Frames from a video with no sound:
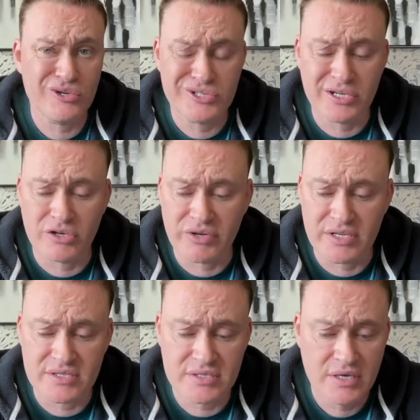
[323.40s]

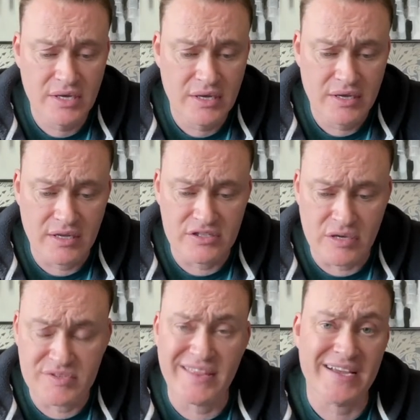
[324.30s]
increase in
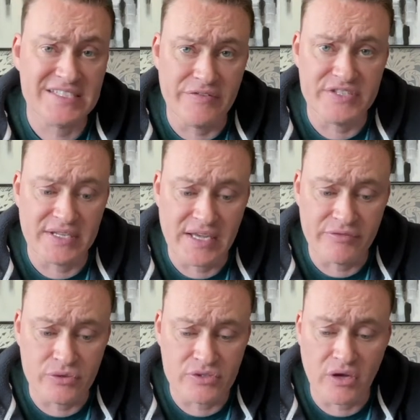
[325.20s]
terms of the activity
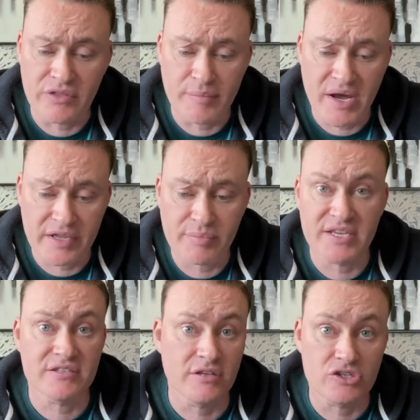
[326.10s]
levels on the
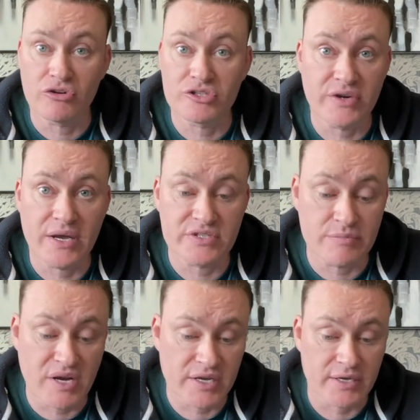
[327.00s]
marketplace in the Toronto
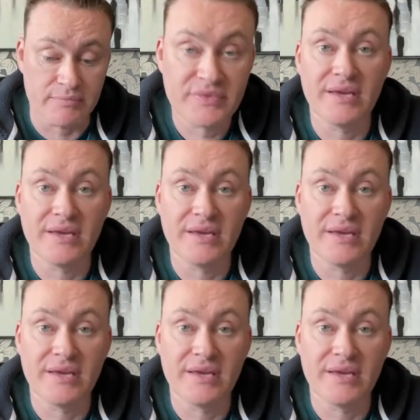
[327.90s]
housing market.